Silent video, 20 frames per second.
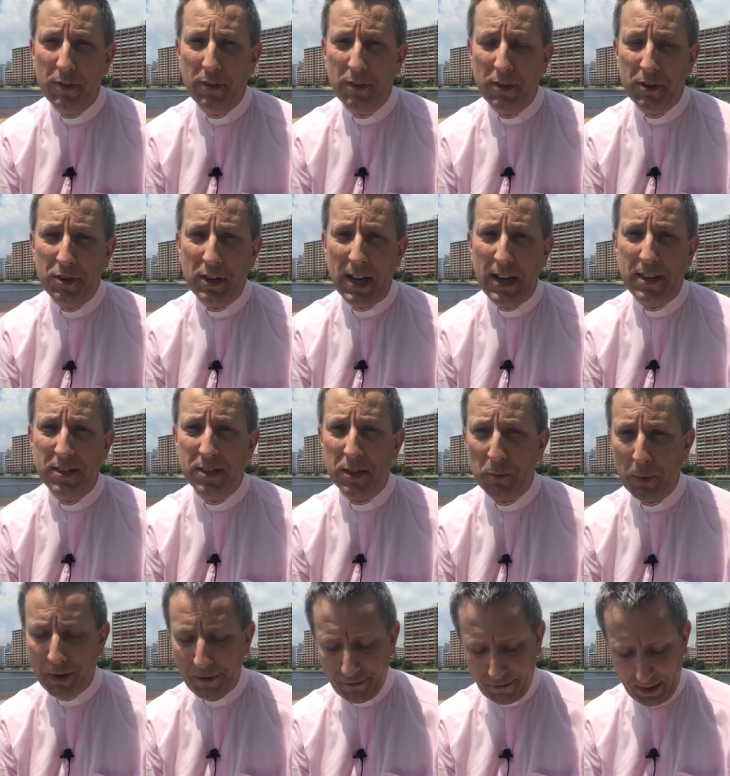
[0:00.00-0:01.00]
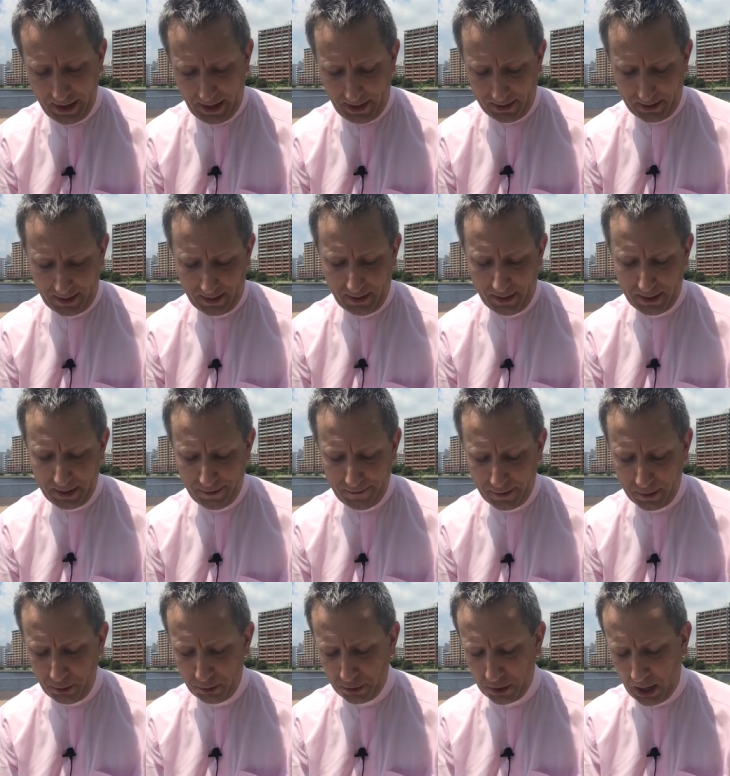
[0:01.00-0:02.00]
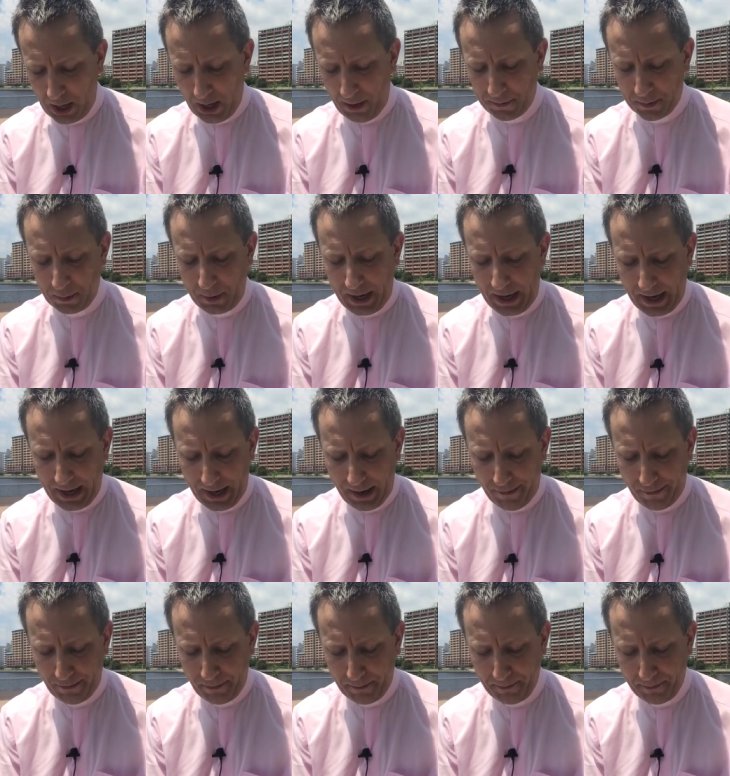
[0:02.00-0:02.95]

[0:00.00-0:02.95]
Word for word: the days that we face and the difficult times we have.